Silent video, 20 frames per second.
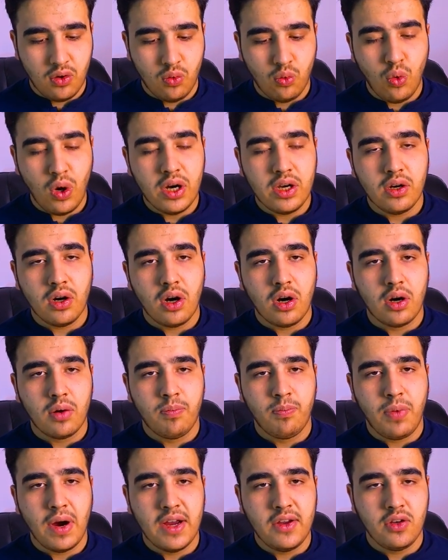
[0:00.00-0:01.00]
What
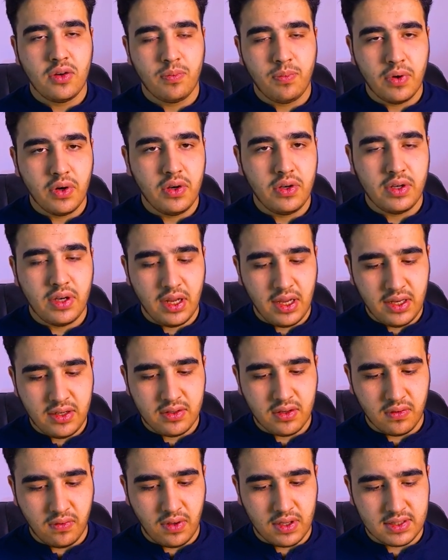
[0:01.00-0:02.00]
are point-to-point
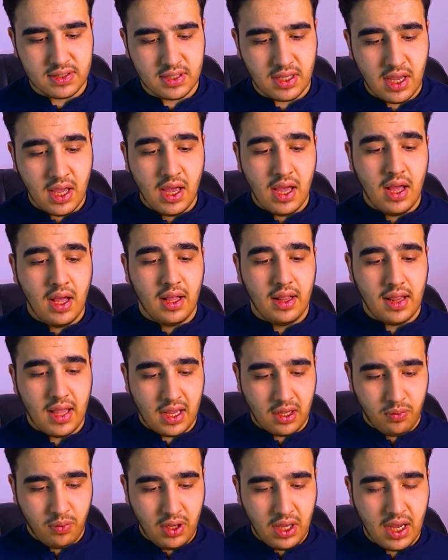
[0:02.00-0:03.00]
interface?
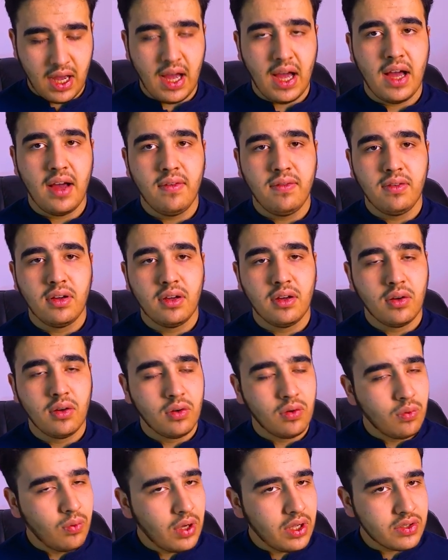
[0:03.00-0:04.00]
Like we have
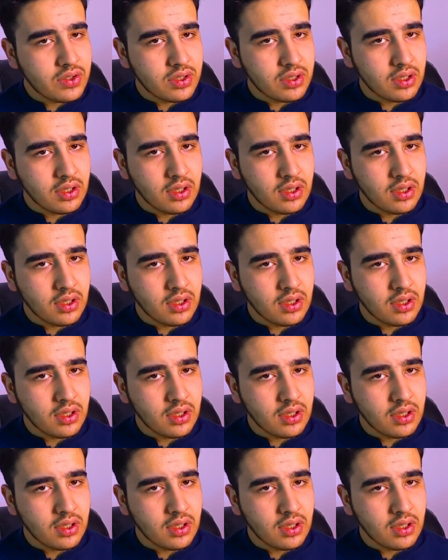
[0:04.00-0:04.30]
what?